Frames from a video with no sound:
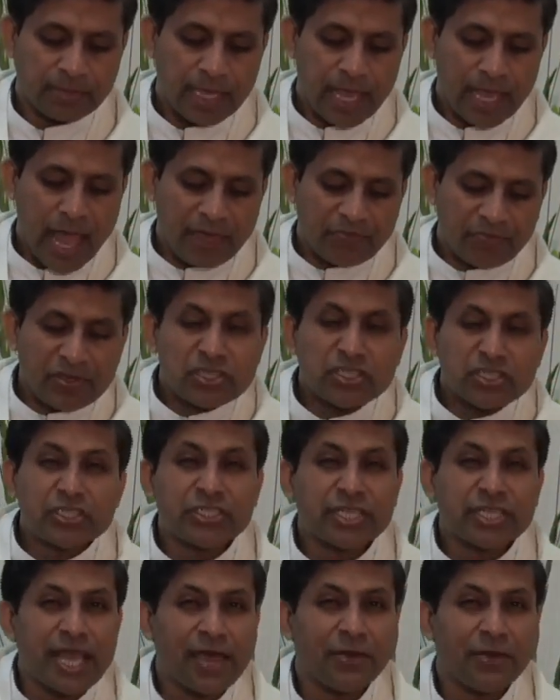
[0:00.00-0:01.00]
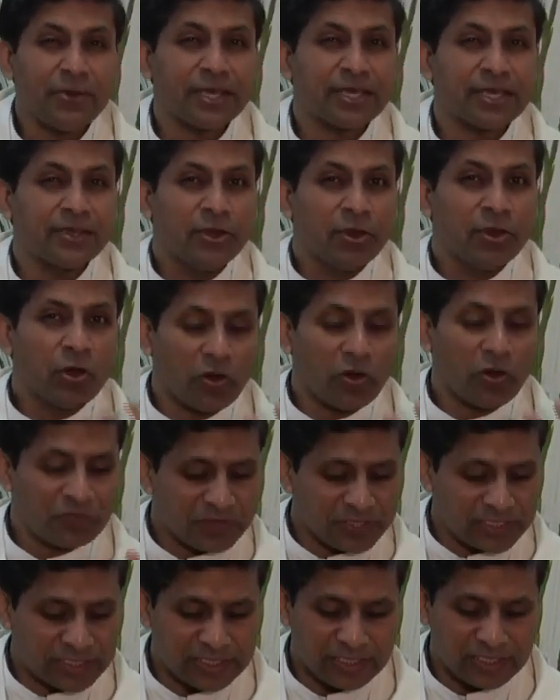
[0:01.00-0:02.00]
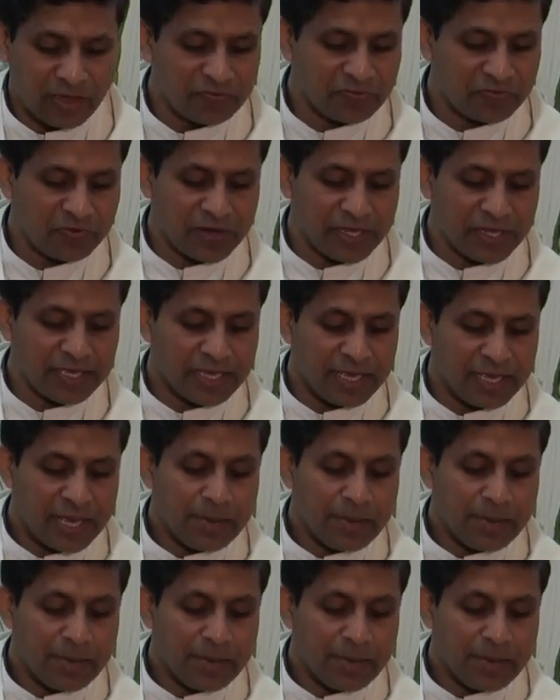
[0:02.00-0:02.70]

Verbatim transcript: and the sharing of his suffering